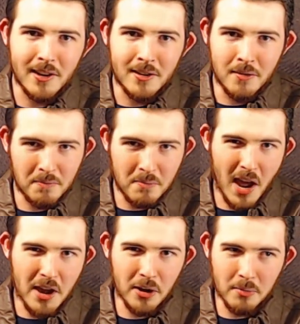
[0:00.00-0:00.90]

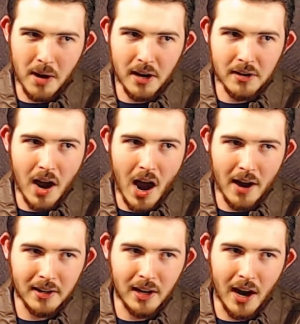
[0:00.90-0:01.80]
may or may
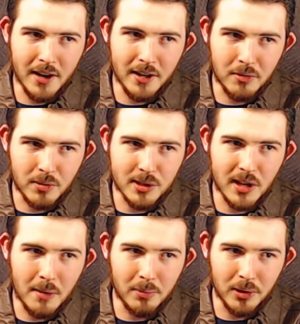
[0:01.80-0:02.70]
not kind of
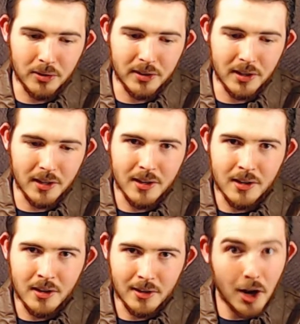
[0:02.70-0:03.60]
resemble the
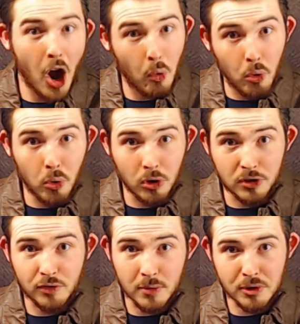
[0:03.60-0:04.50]
Goa'ulds
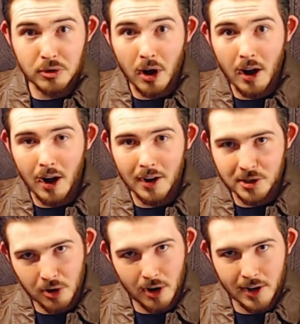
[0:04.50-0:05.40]
from
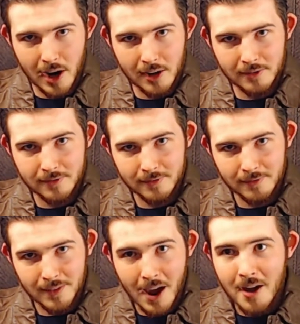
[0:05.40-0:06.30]
Stargate.
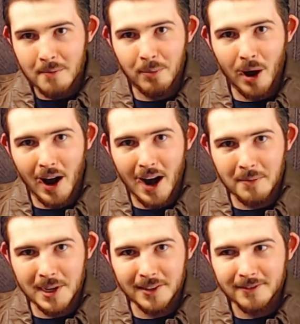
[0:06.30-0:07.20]
But,
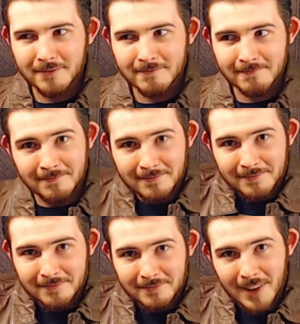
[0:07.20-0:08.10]

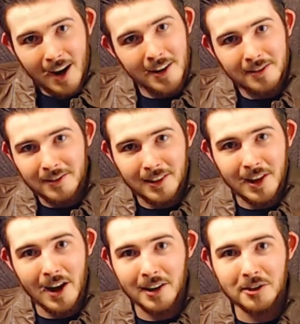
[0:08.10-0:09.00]
hey, they
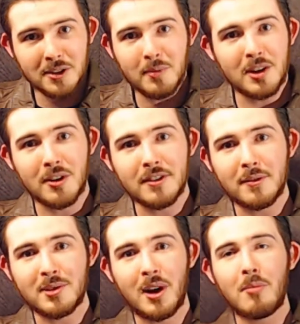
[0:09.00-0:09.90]
gotta get your space race from
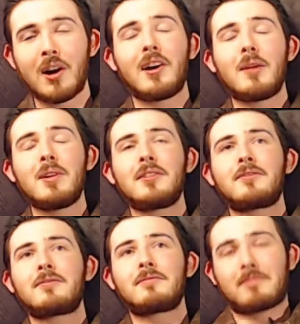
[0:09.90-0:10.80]
somewhere.
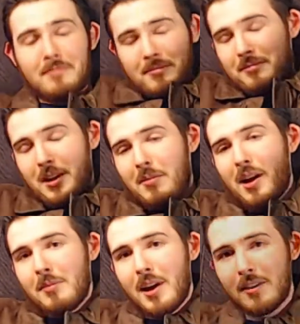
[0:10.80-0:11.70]
Come on,
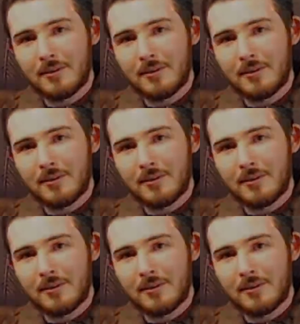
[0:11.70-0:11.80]
man.